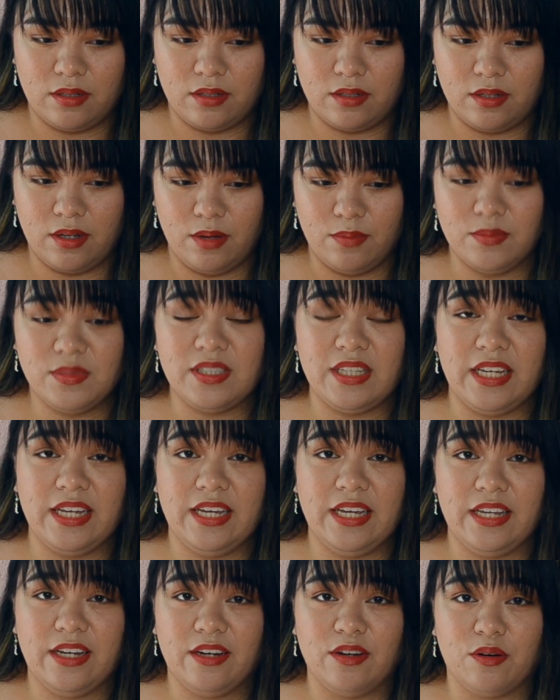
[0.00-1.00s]
comes
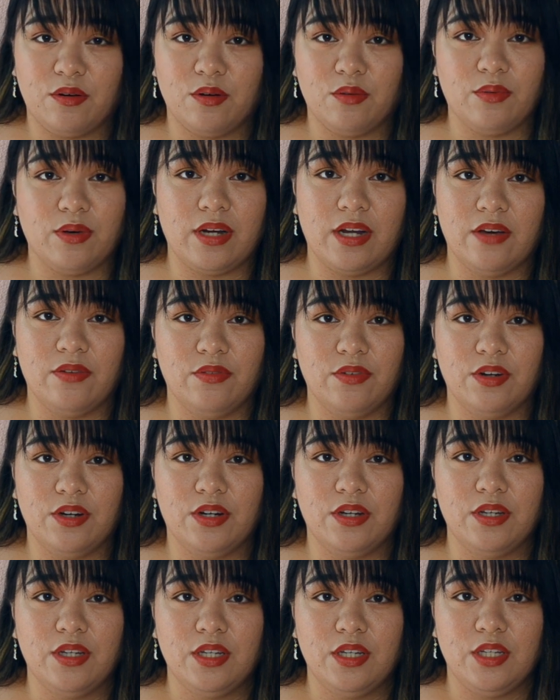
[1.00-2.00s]
in or
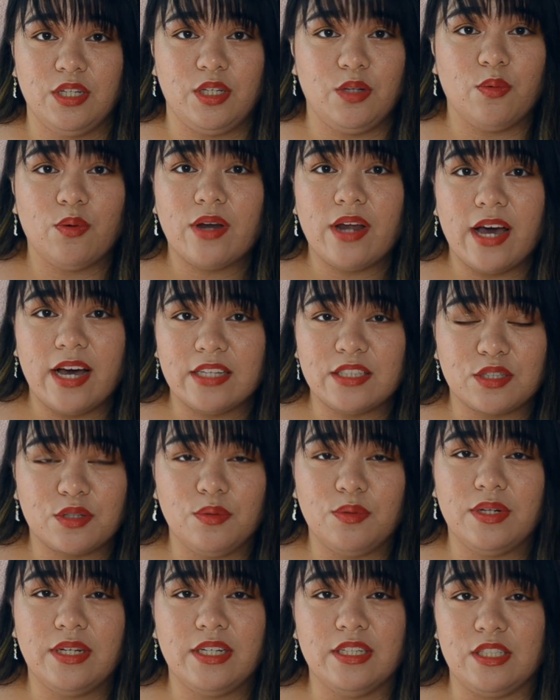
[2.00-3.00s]
whatever, you want to ask
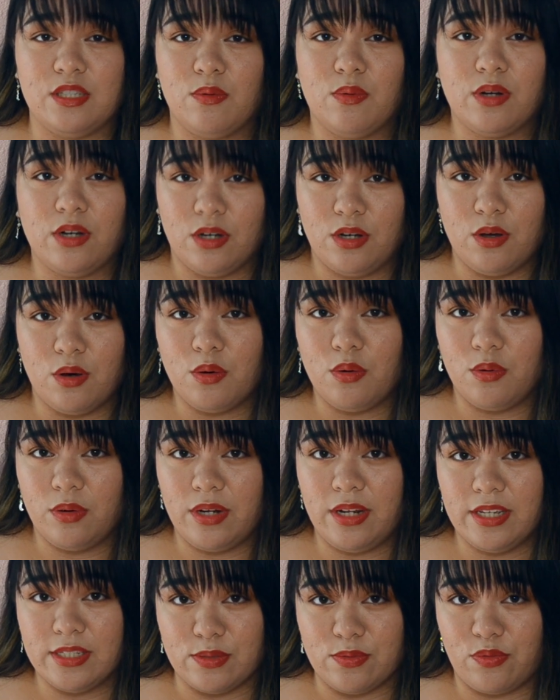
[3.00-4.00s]
who it is. You want to know who
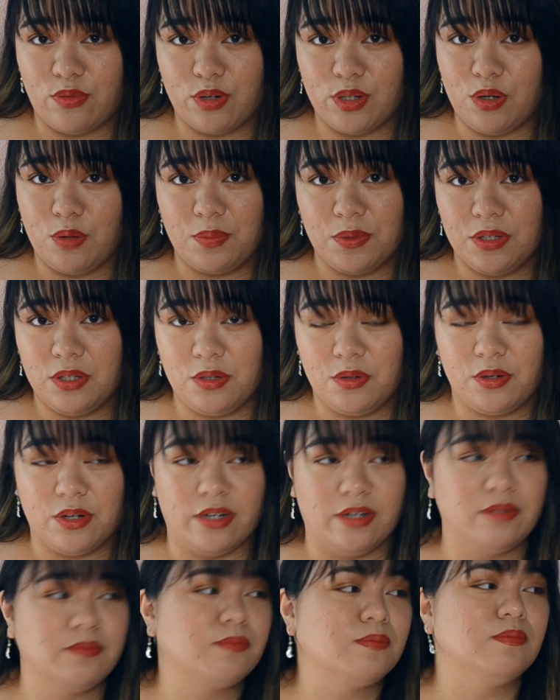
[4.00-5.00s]
it is before you open the
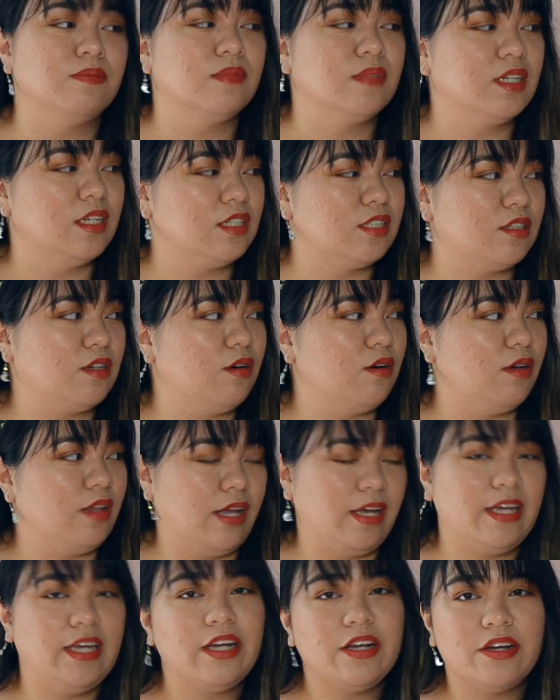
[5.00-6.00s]
door. So
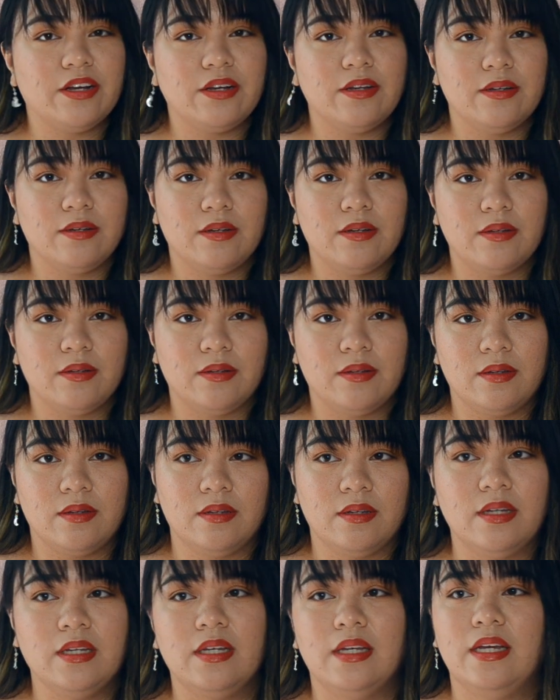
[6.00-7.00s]
I hear,
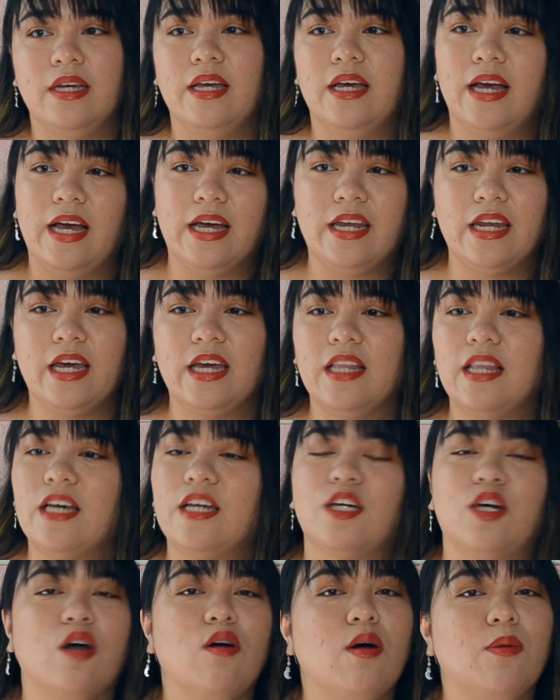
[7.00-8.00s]
and I
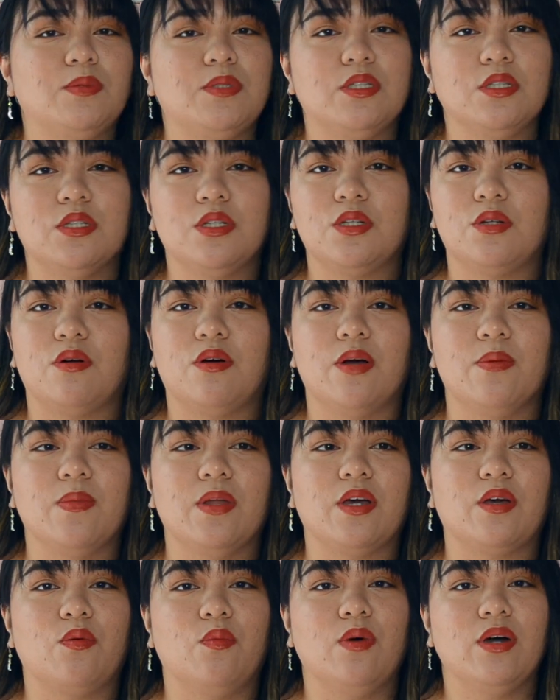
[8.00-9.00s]
like go up to the door. I'm
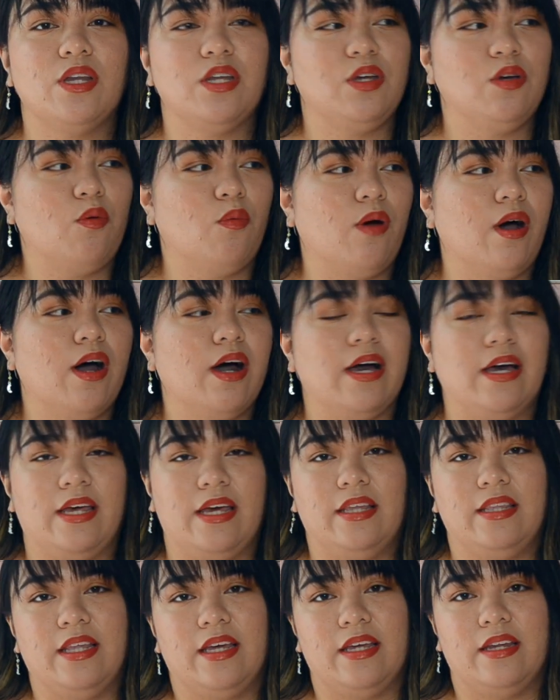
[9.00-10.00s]
like, what do you want?
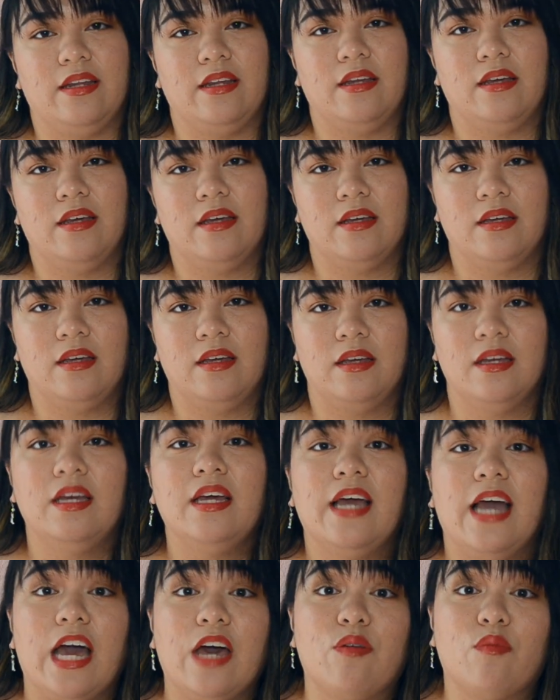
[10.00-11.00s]

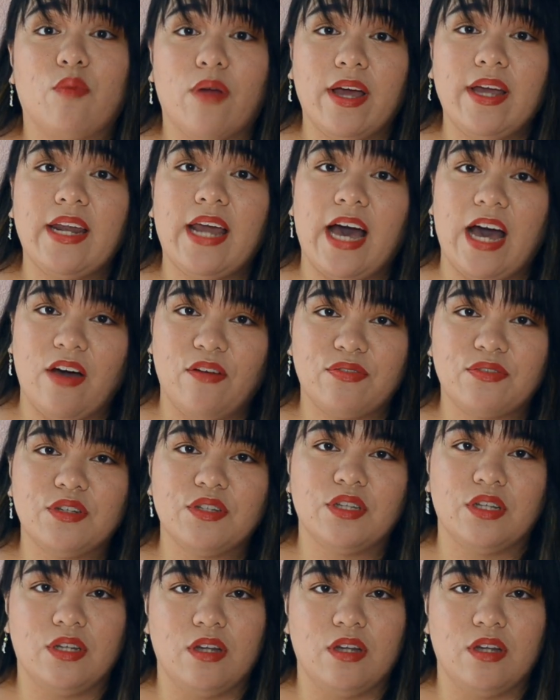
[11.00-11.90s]
And right after the